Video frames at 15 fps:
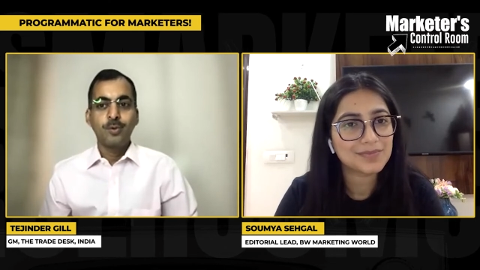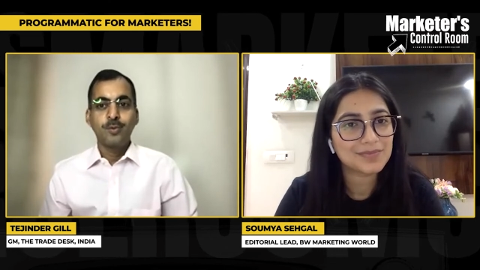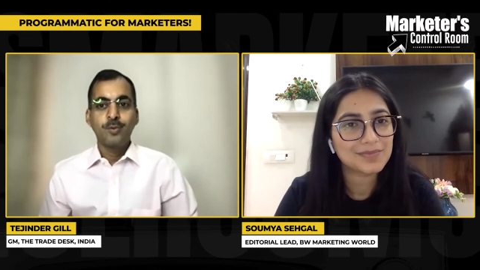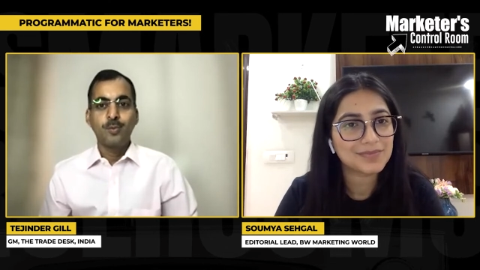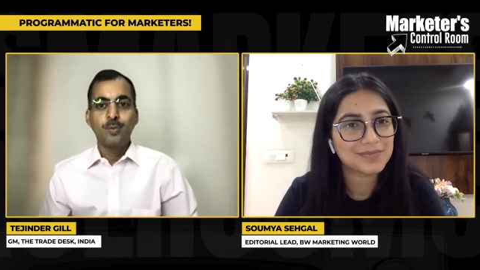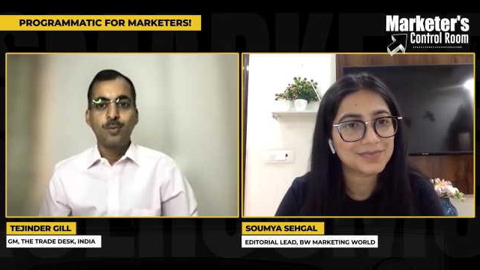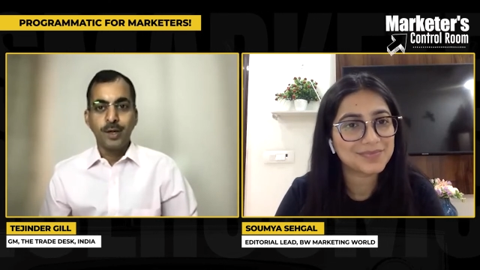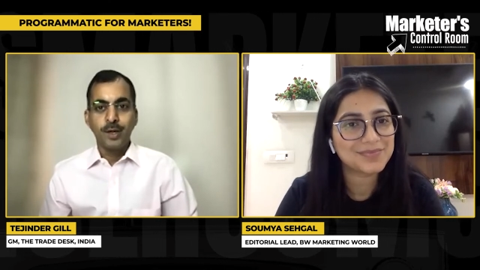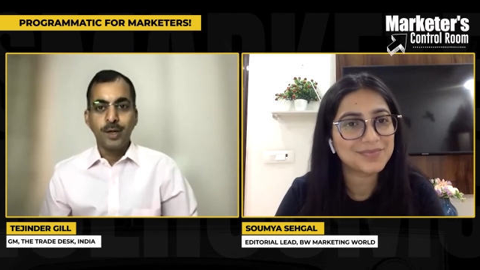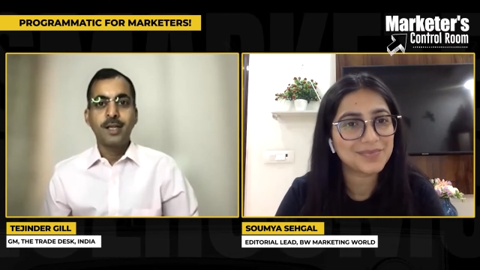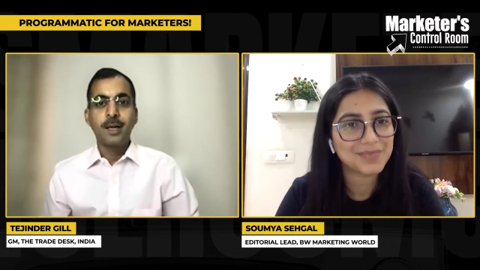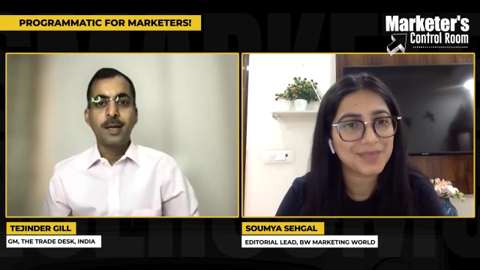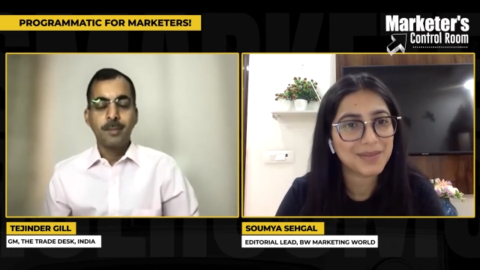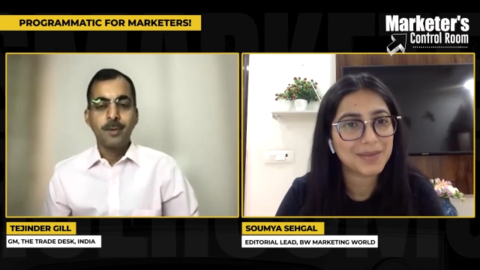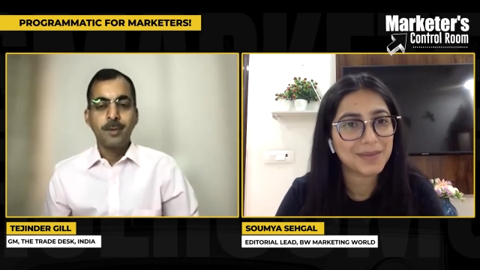Speaker 1: will
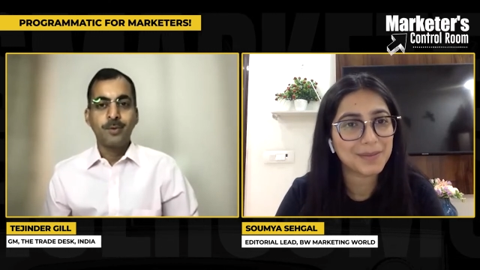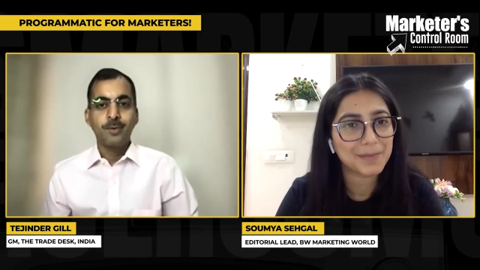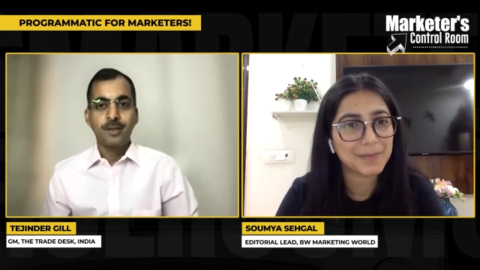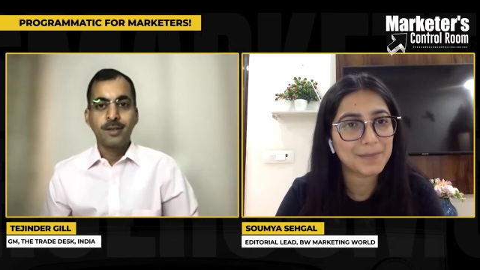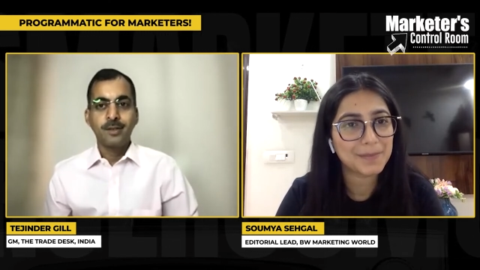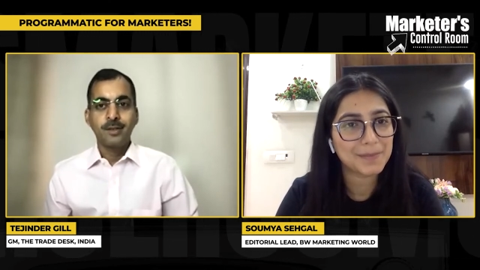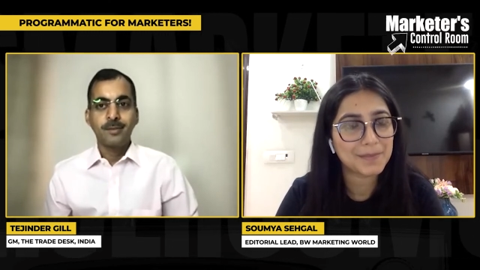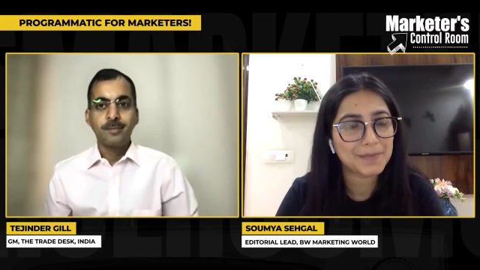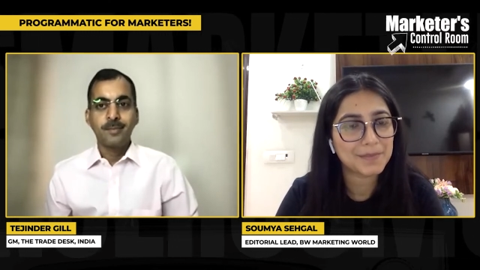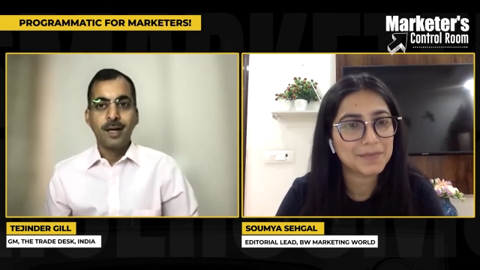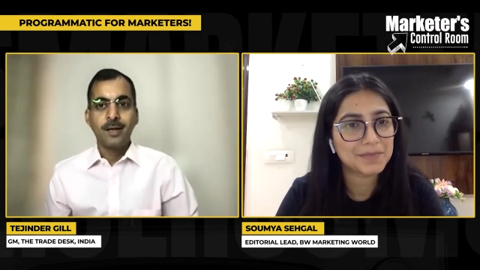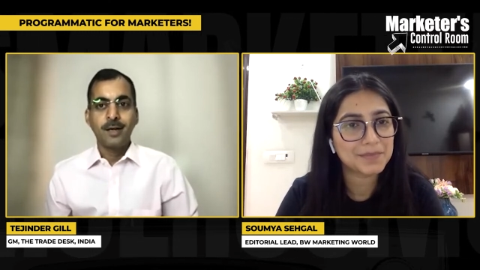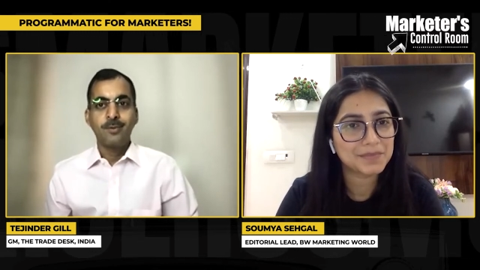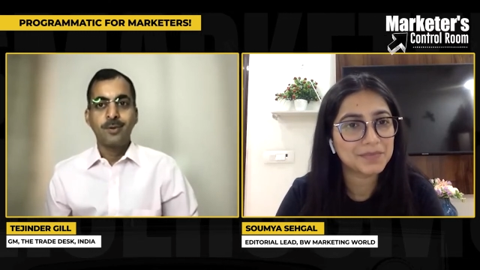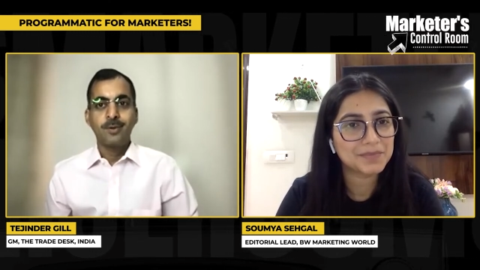come up with a
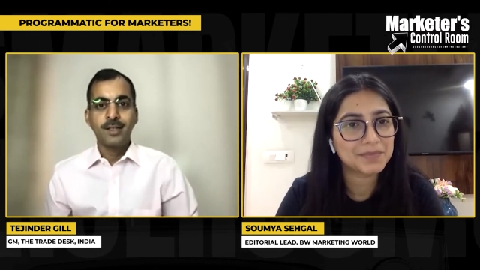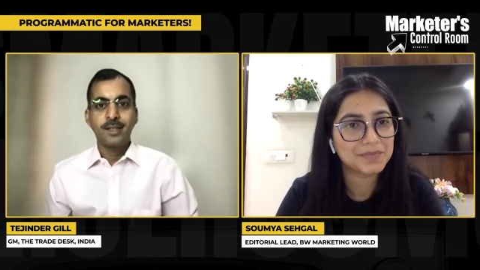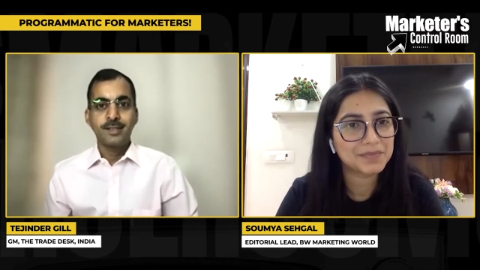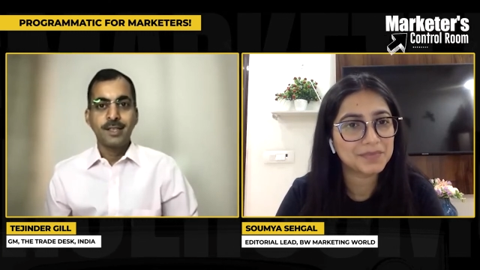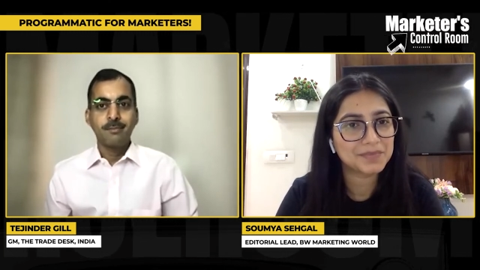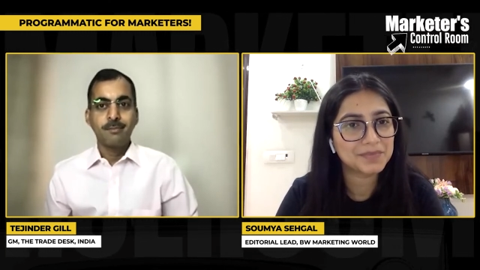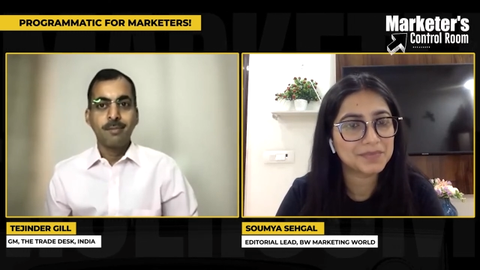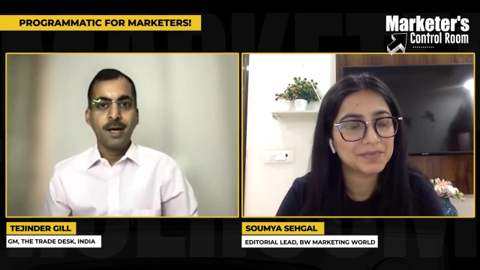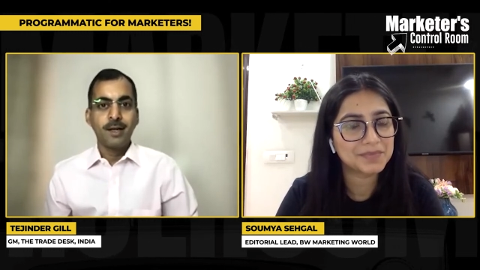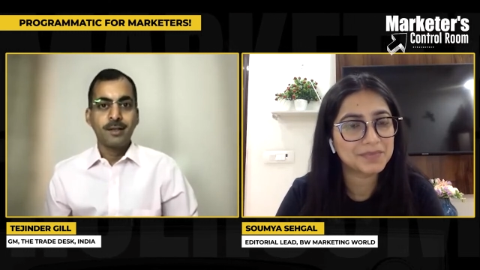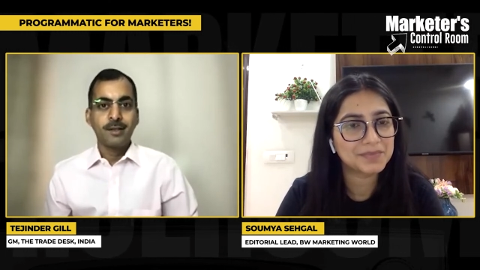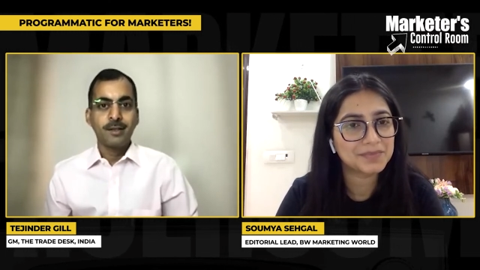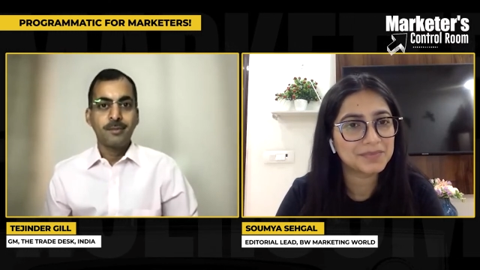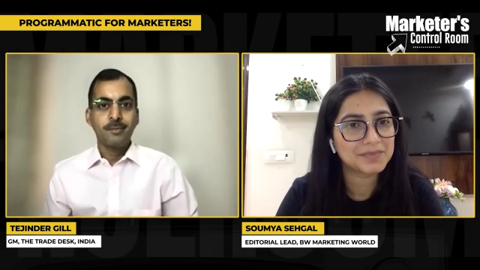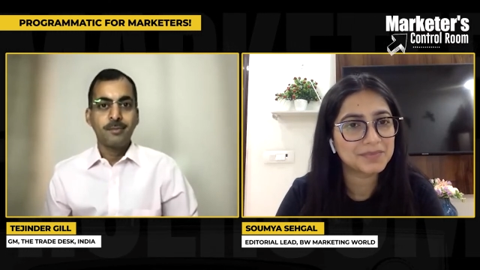advertising
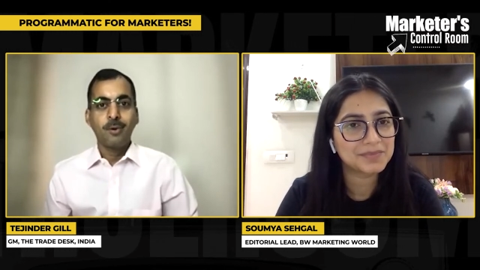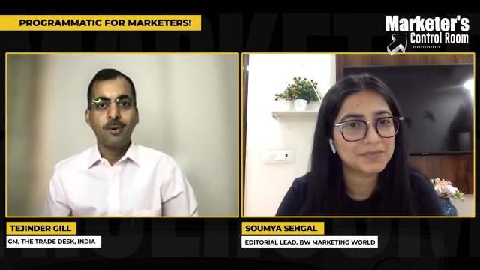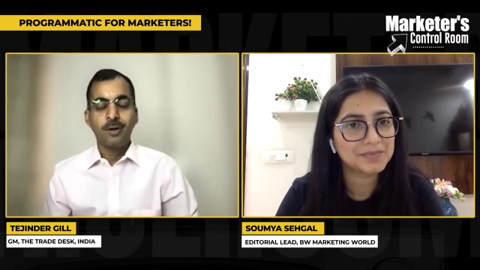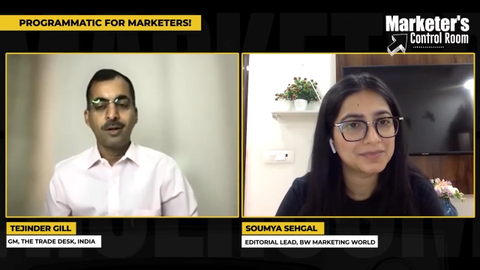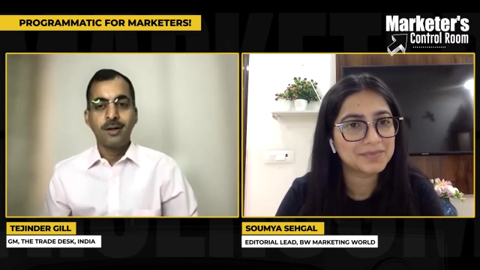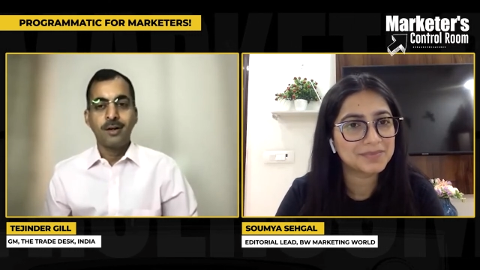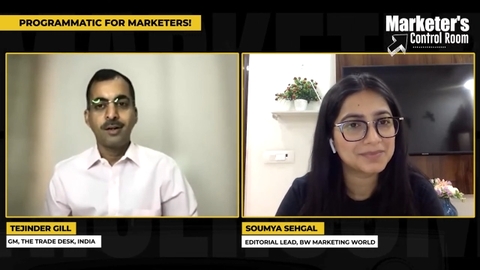backed model,